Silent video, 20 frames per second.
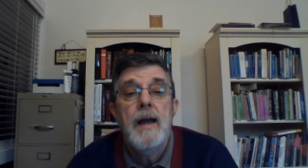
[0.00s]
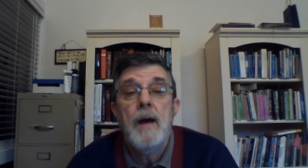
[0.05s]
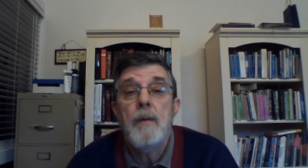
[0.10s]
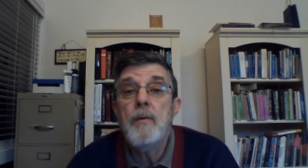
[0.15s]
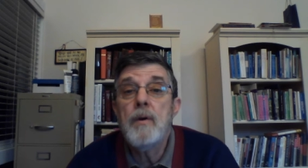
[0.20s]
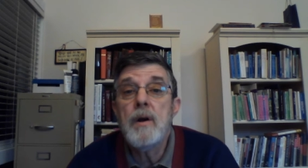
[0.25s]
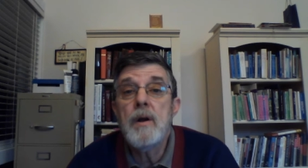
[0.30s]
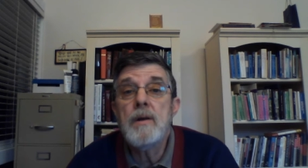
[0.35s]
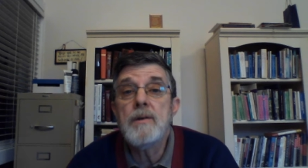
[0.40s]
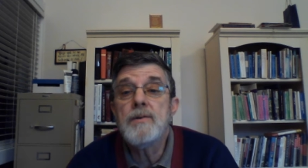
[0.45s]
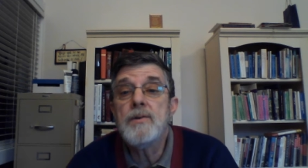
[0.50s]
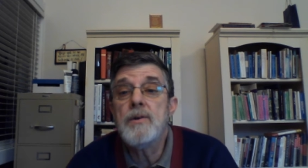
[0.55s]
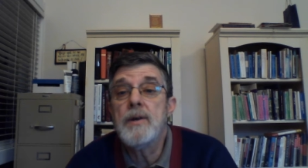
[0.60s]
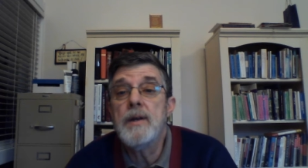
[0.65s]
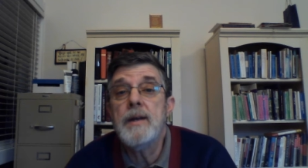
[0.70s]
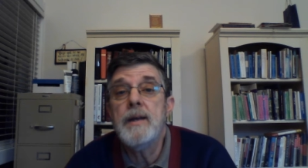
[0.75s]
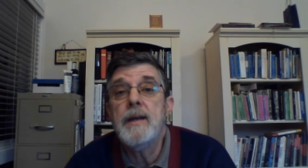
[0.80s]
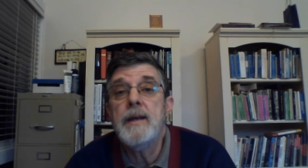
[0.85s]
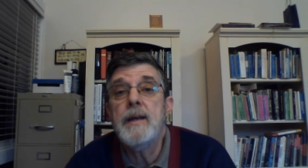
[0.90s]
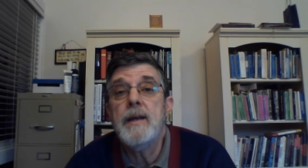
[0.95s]
And we're also
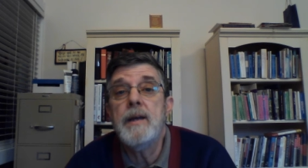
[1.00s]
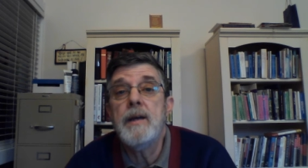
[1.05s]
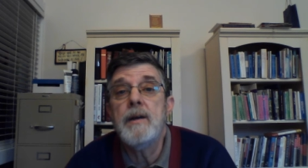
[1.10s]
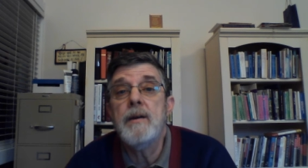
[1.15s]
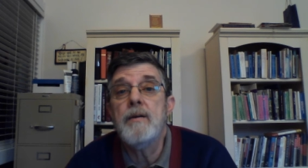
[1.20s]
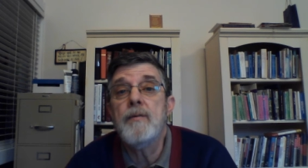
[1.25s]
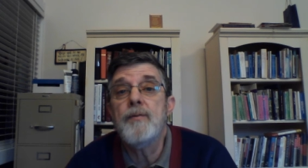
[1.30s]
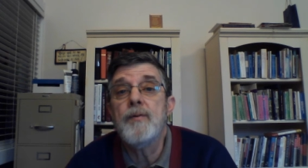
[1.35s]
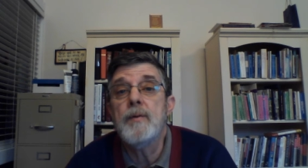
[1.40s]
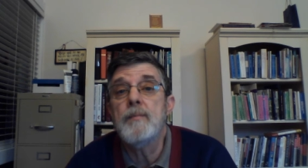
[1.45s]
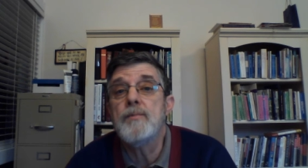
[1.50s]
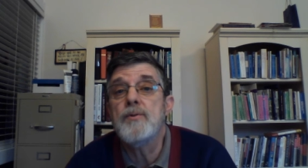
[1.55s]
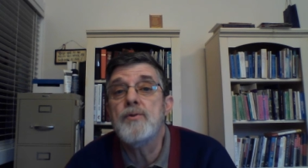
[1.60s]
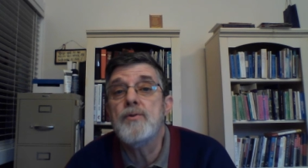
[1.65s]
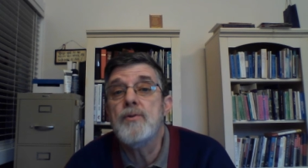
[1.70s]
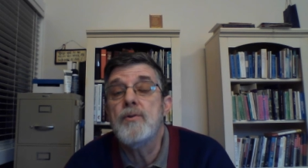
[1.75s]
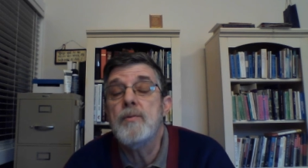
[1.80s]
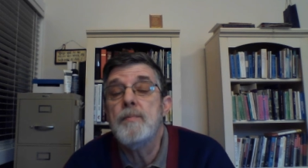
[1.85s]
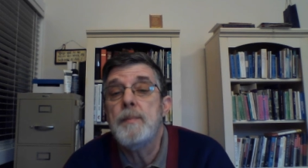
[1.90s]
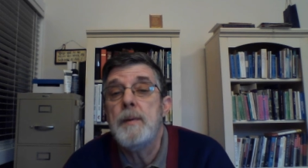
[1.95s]
going to hear from
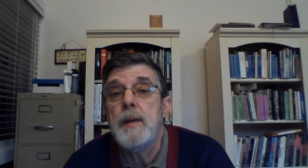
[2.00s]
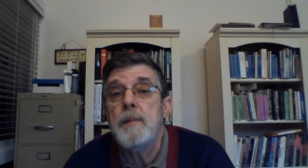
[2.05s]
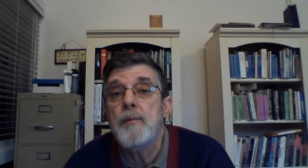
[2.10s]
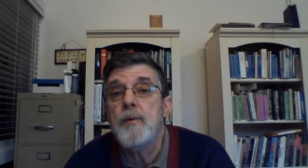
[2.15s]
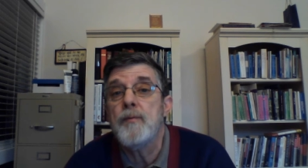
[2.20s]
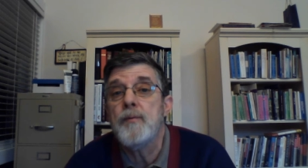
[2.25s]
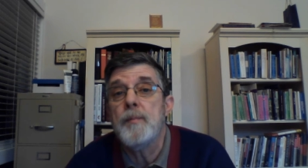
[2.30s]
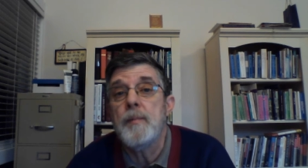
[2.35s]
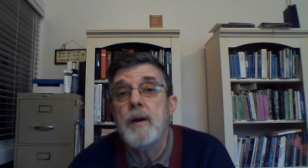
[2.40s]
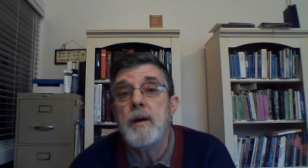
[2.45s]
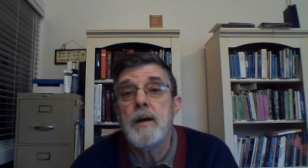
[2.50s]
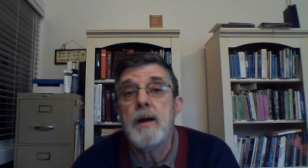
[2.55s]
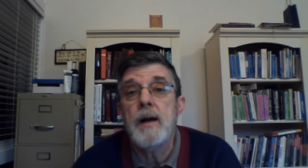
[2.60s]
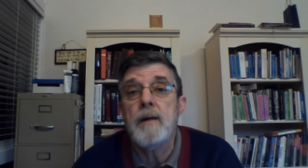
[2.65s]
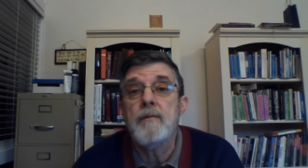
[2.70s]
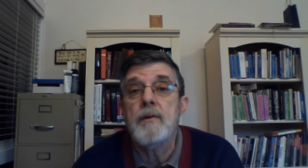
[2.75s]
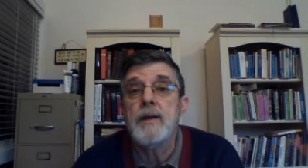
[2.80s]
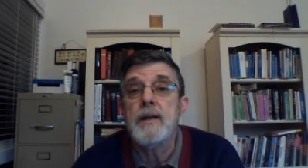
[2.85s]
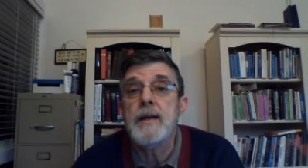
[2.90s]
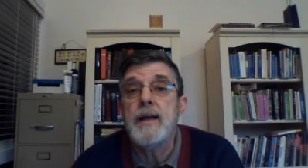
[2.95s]
two people from our
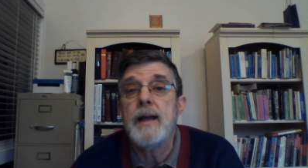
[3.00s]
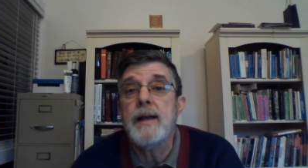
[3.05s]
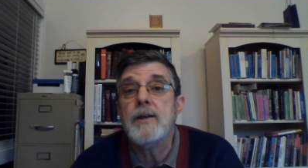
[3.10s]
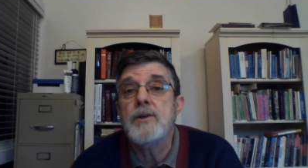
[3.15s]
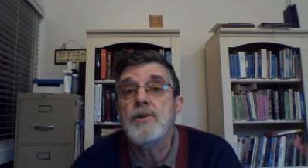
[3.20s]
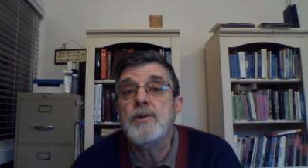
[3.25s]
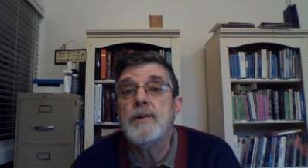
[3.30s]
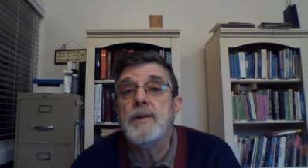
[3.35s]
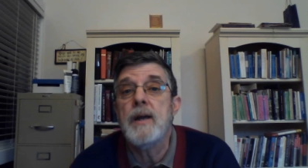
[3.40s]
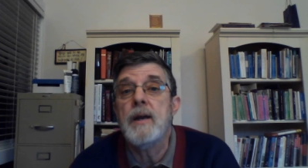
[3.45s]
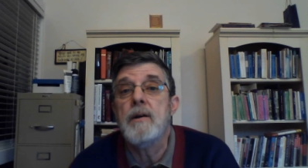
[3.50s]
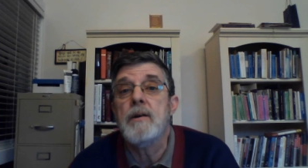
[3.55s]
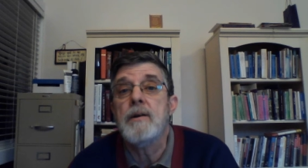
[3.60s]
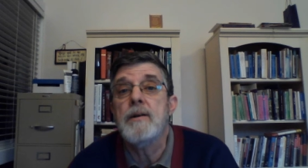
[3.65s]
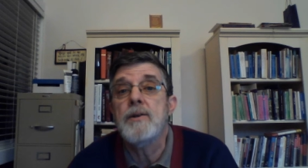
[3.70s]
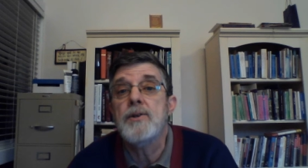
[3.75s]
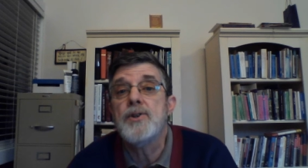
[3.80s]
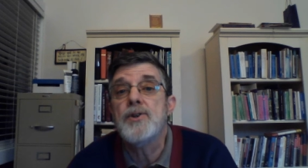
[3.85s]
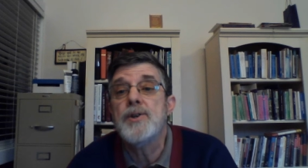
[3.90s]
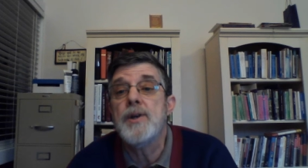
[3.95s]
congregation that are
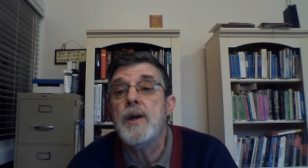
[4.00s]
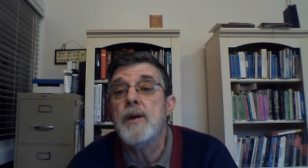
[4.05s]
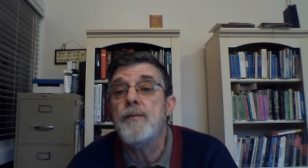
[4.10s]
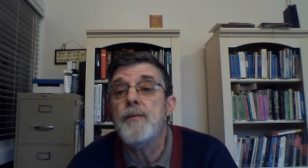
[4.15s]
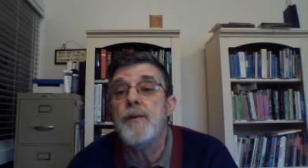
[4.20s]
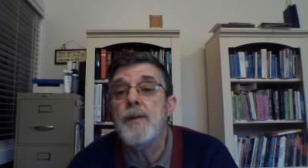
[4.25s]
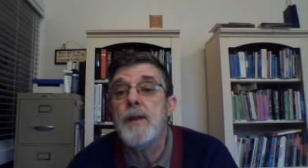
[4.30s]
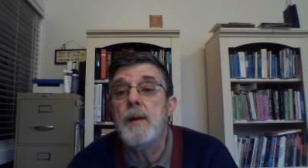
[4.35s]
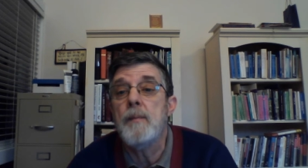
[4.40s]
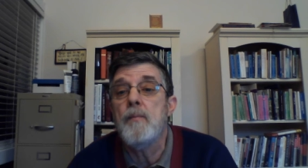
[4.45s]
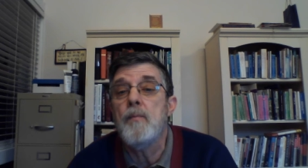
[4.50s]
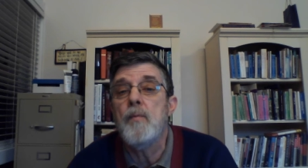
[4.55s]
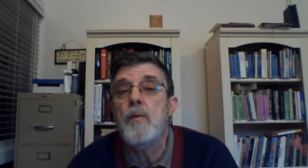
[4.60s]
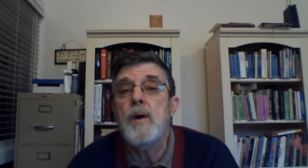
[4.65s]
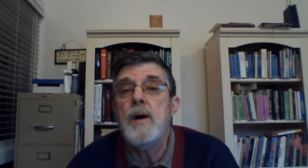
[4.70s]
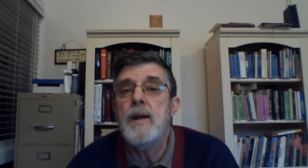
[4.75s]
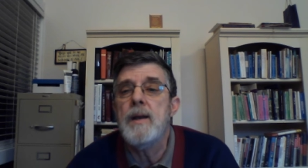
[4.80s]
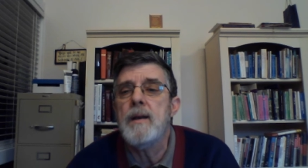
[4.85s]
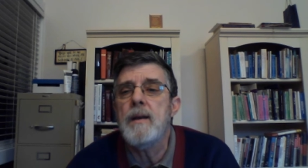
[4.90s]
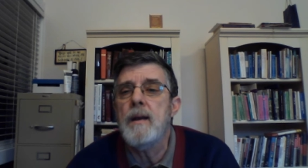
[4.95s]
going to share for them
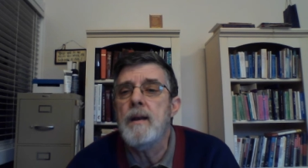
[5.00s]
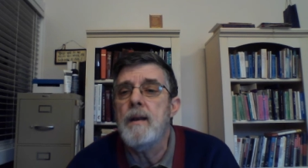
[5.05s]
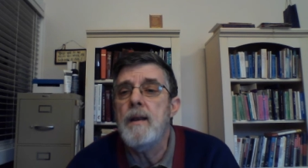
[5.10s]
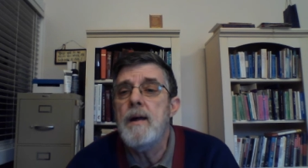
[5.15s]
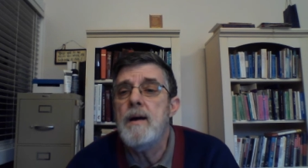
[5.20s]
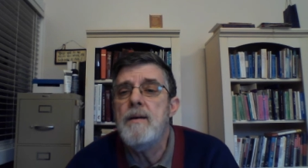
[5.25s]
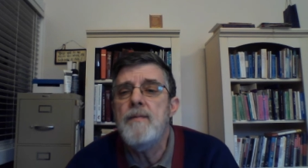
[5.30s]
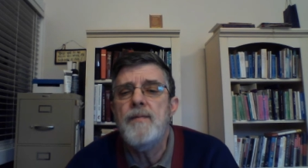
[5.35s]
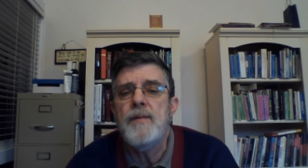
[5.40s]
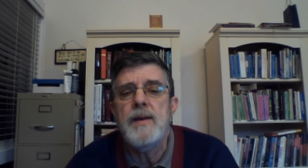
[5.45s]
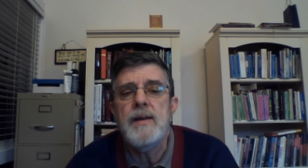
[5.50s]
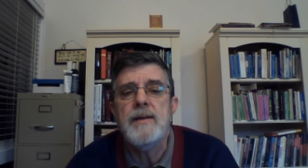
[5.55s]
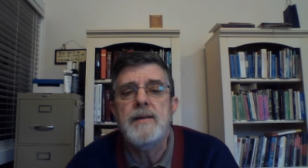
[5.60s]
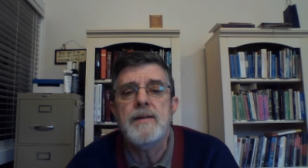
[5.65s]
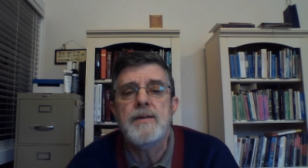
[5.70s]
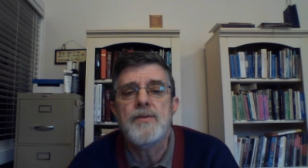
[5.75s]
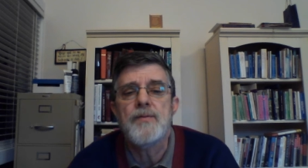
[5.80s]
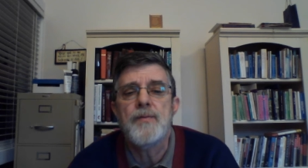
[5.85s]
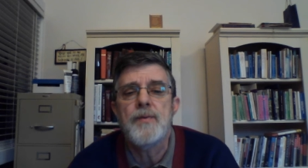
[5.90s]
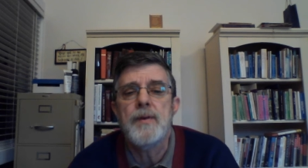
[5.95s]
what love
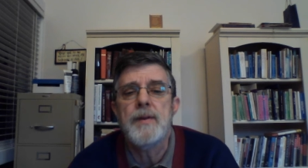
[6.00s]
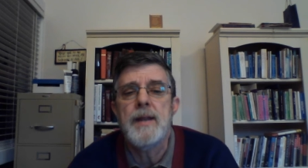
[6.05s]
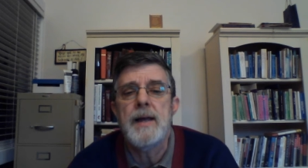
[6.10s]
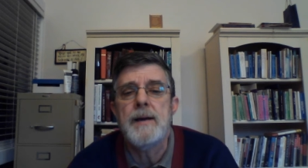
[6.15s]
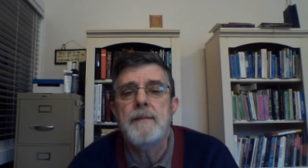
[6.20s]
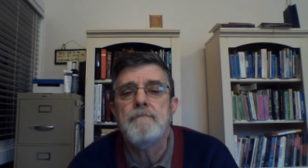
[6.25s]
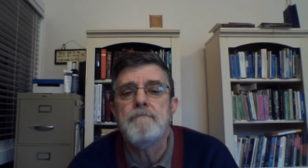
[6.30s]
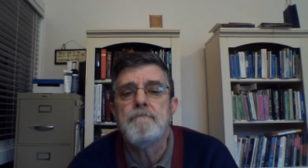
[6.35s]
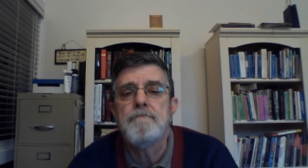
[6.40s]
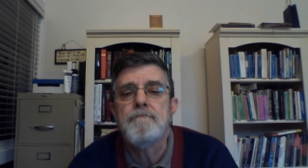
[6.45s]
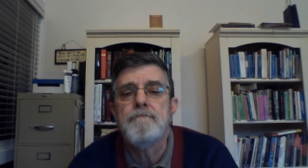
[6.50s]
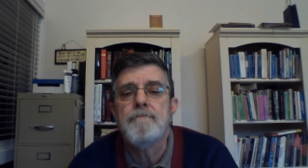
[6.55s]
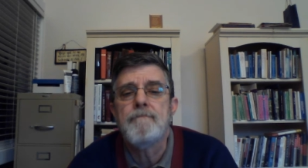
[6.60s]
is for them.